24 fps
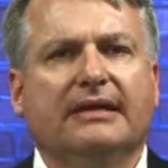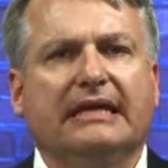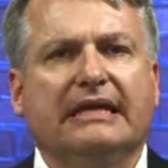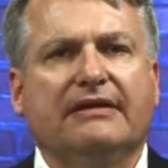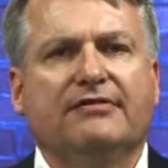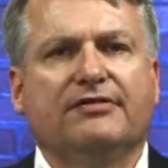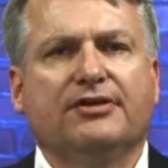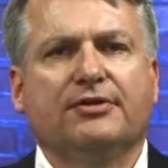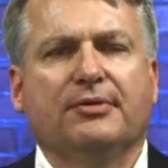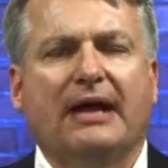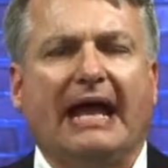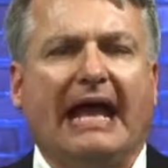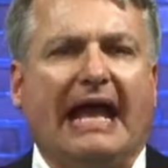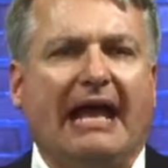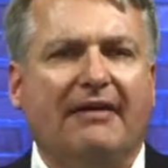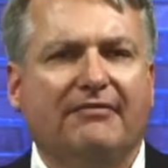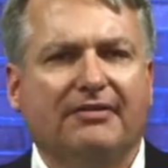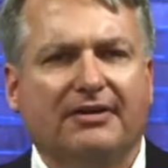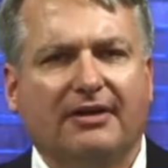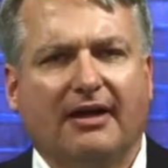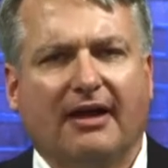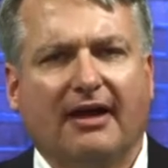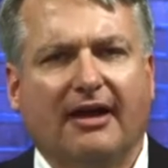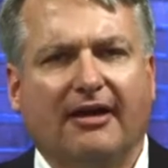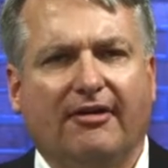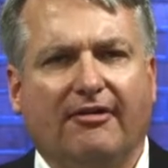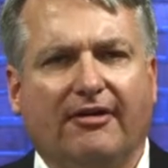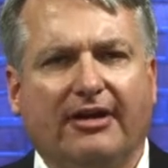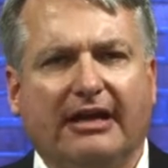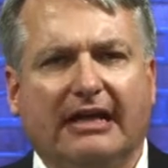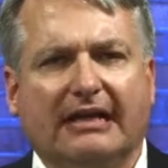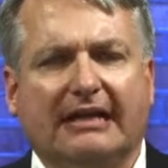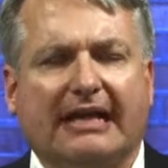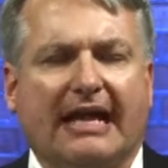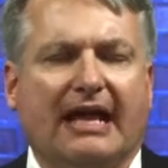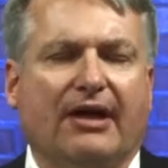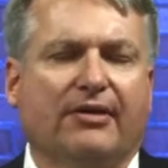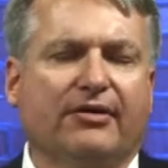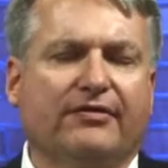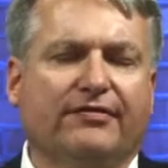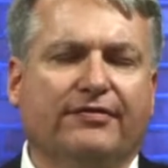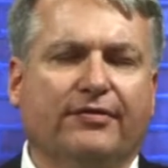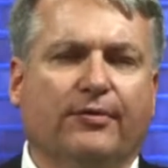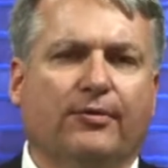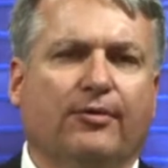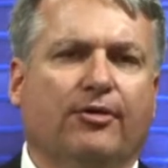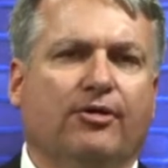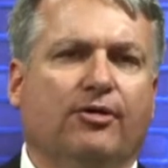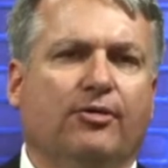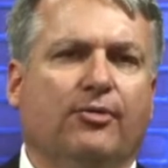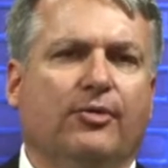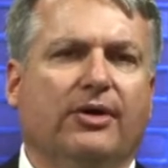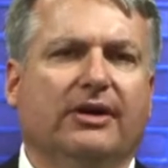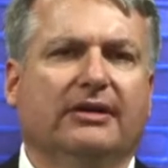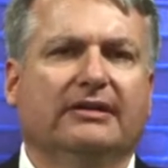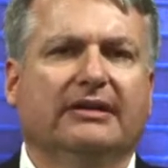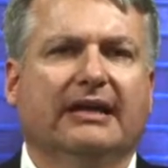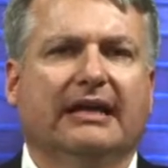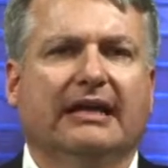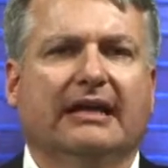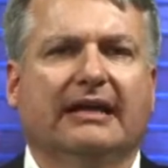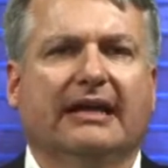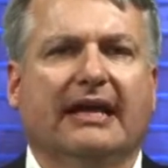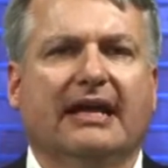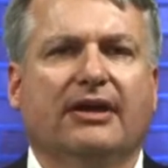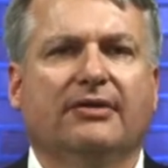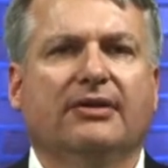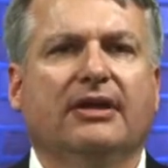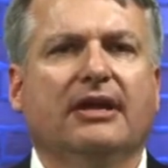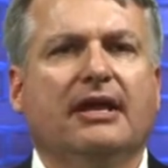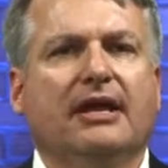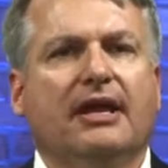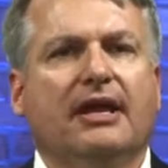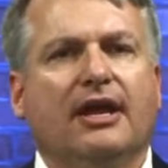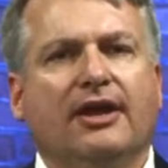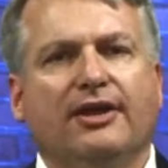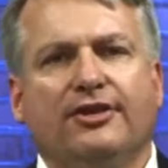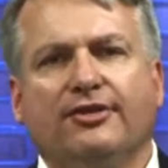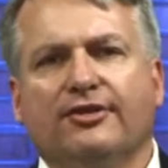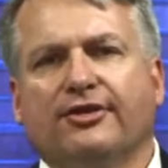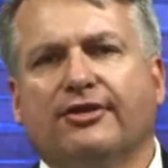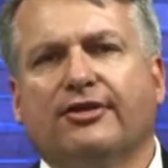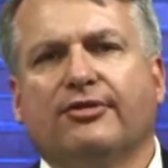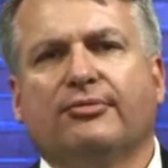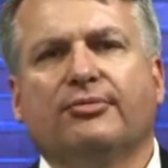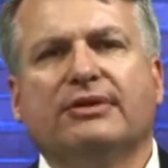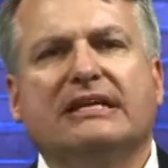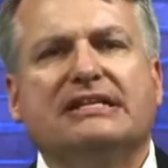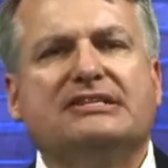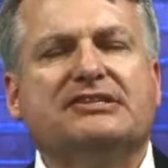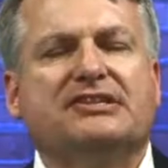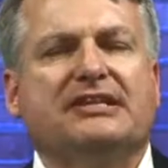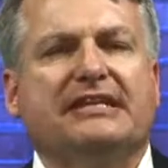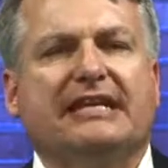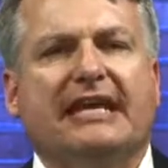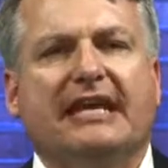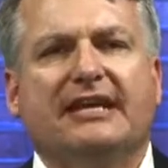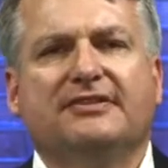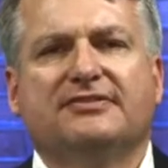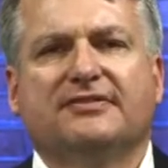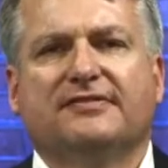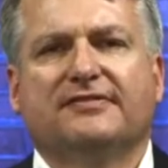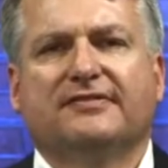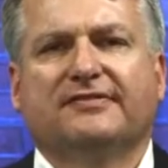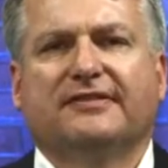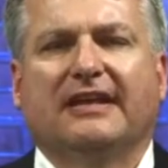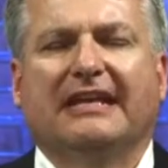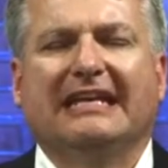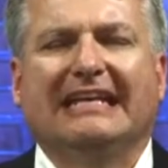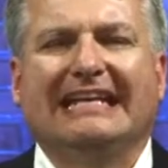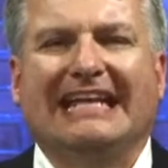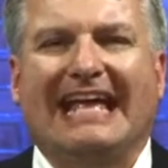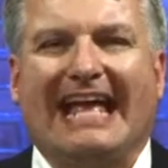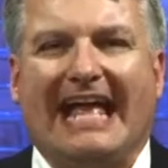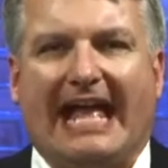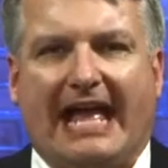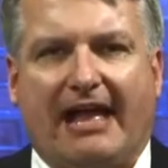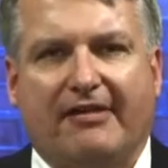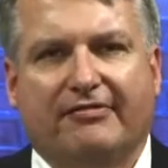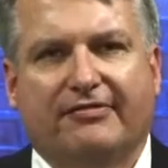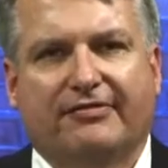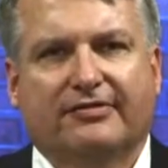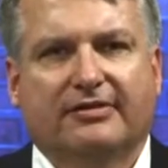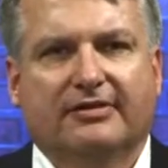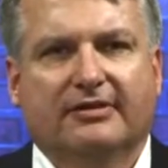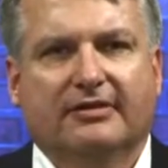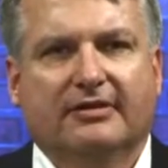if you have an IRA account, a 401k account, you're going to reach the age of 70 and a half.